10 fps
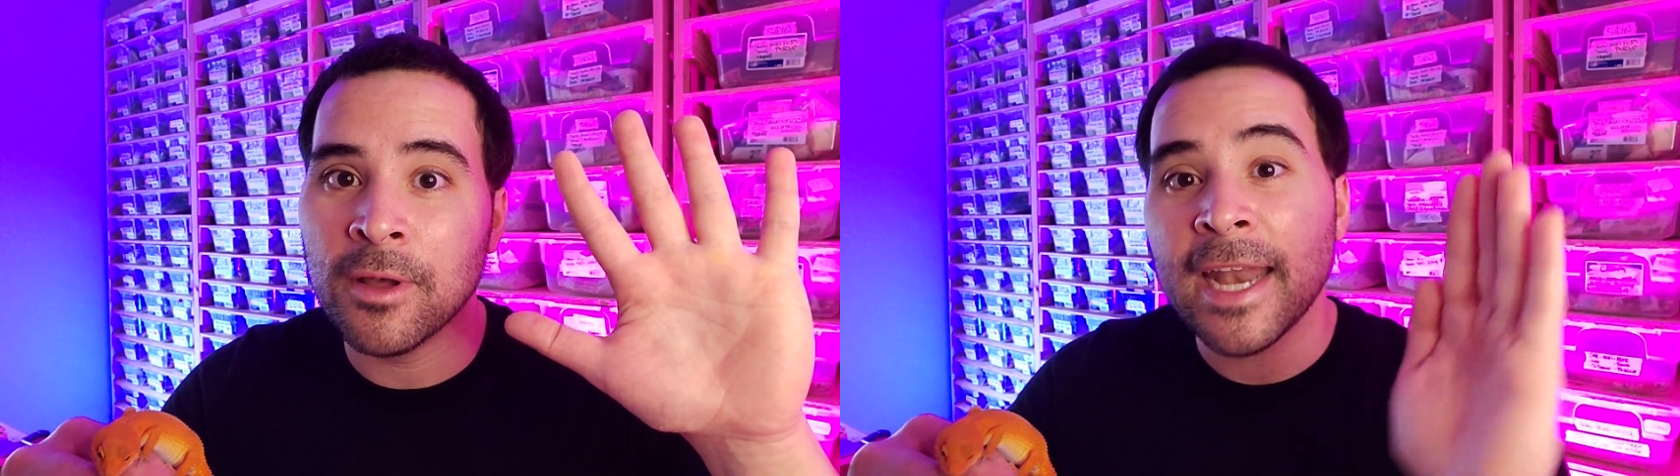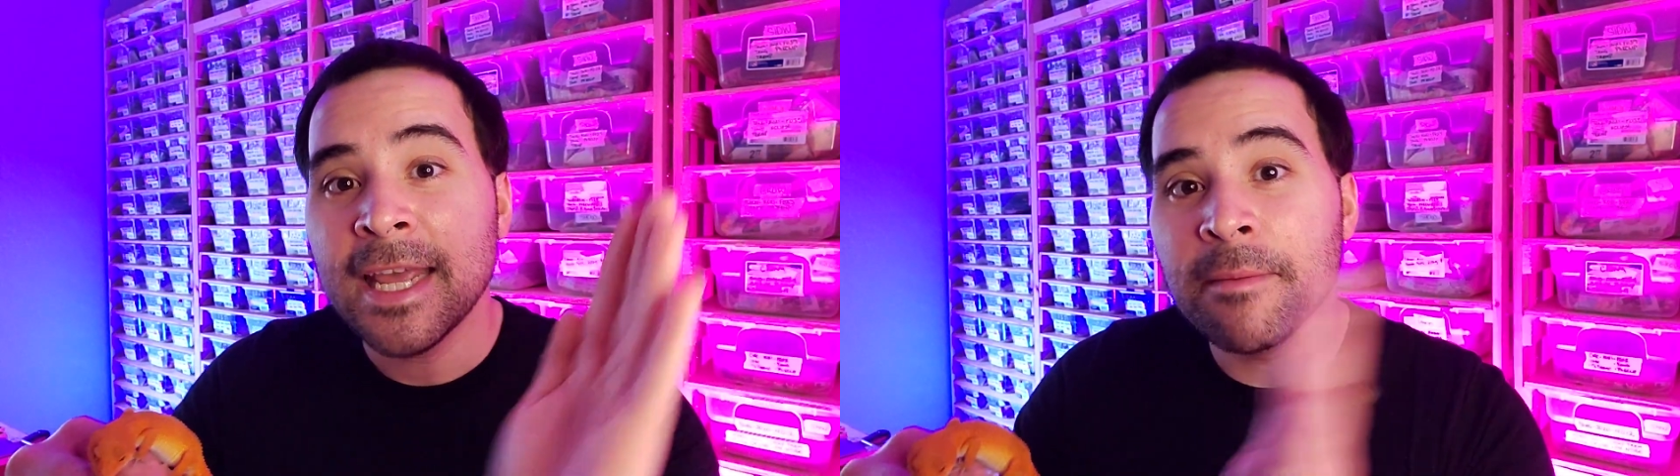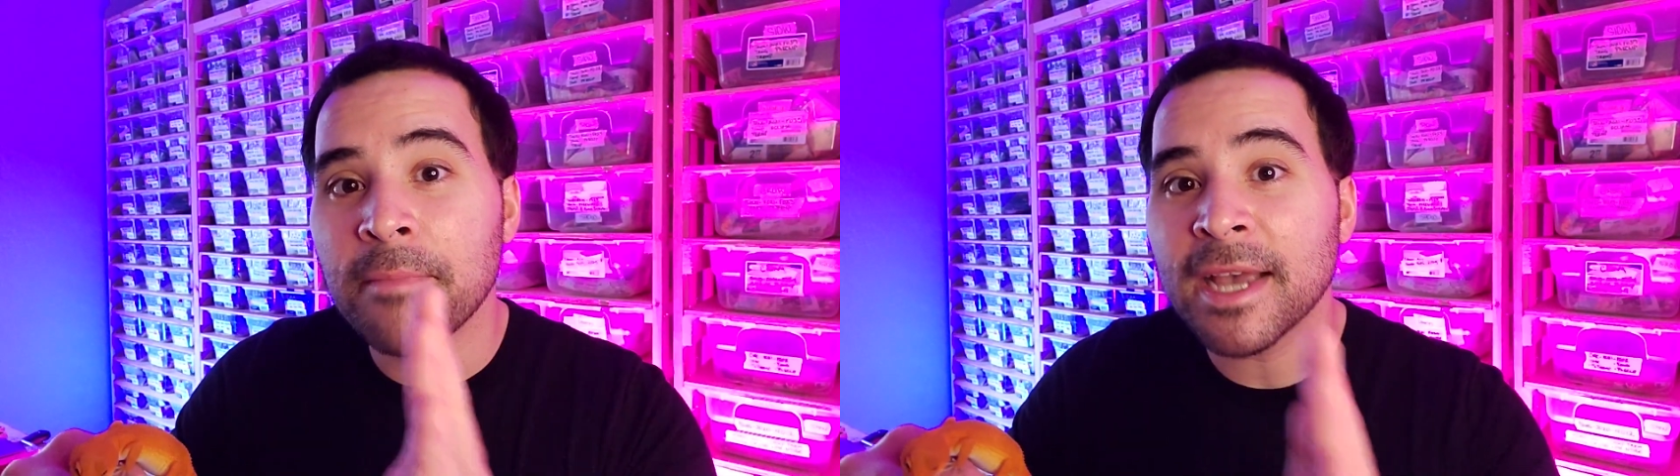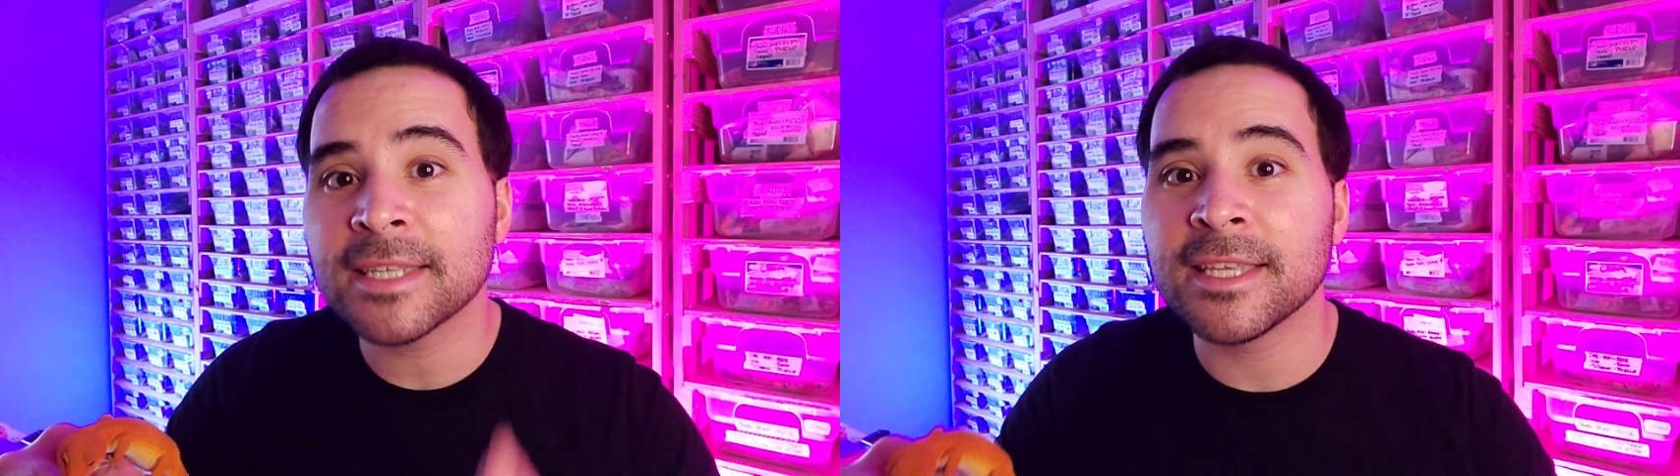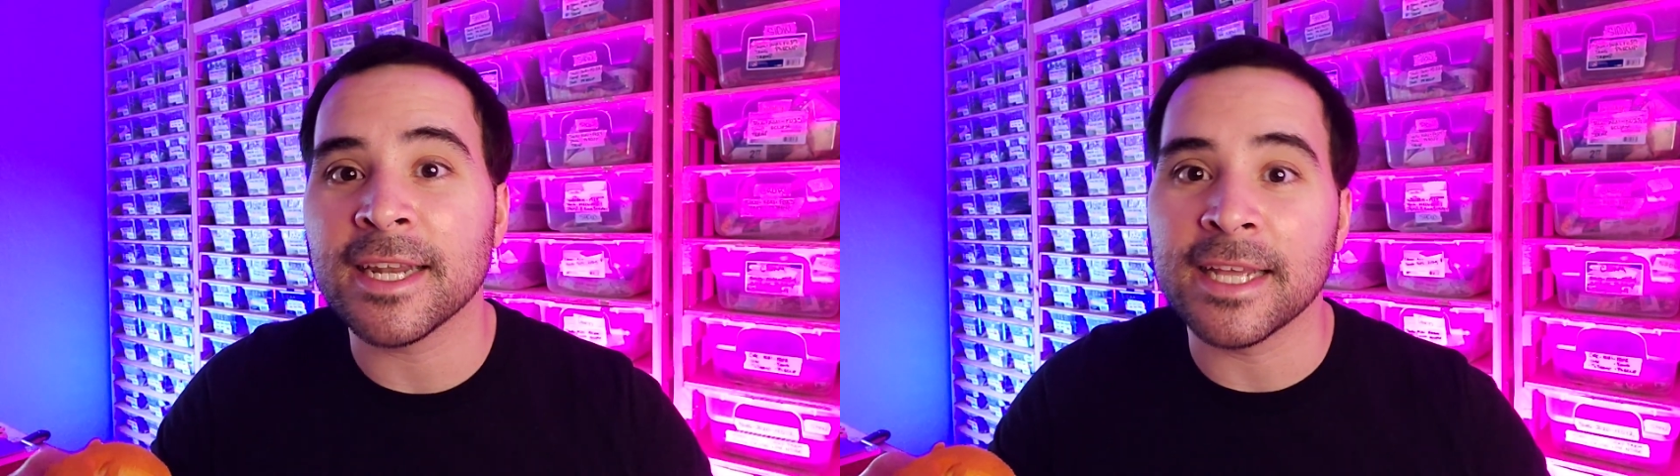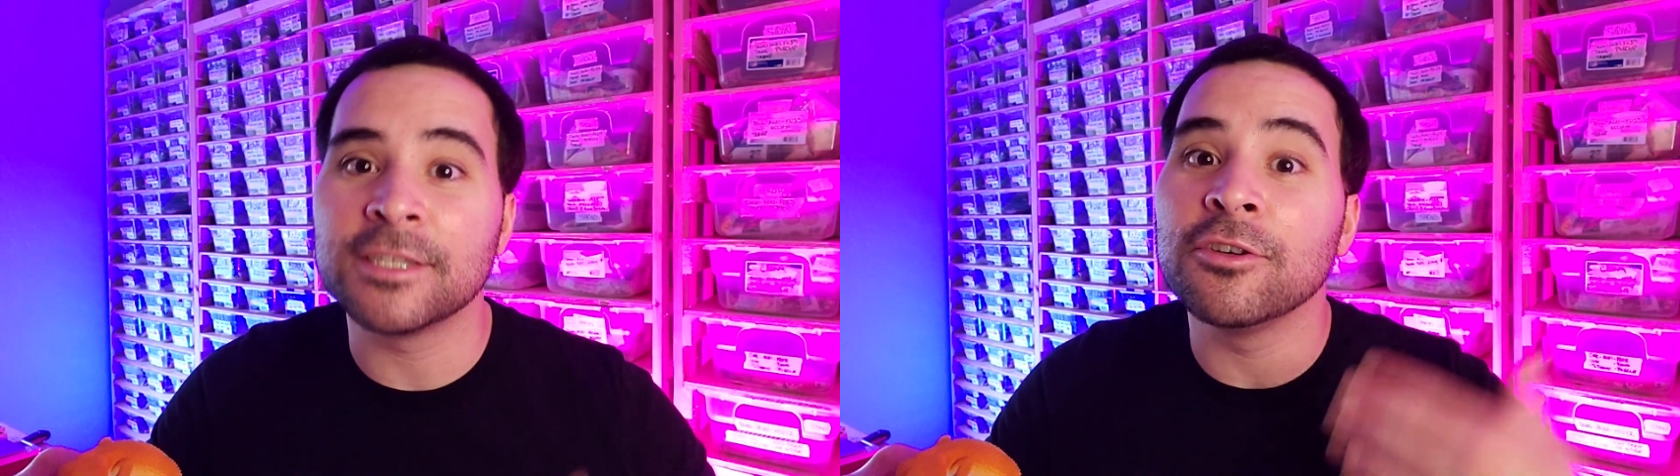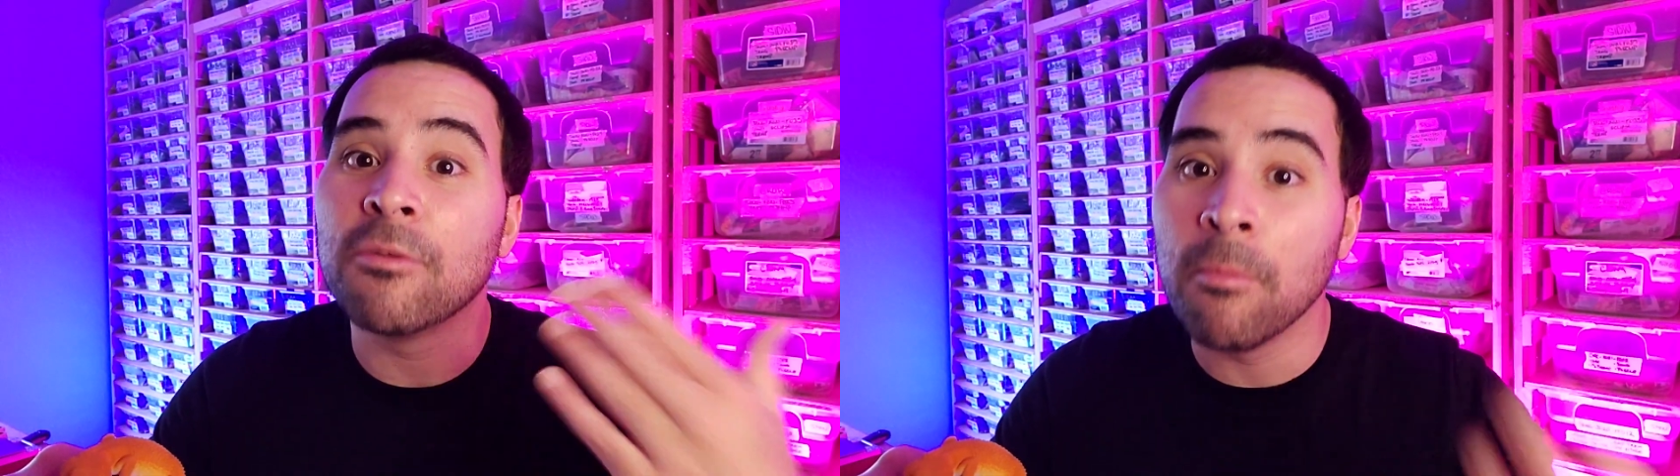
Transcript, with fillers: and he mixed it into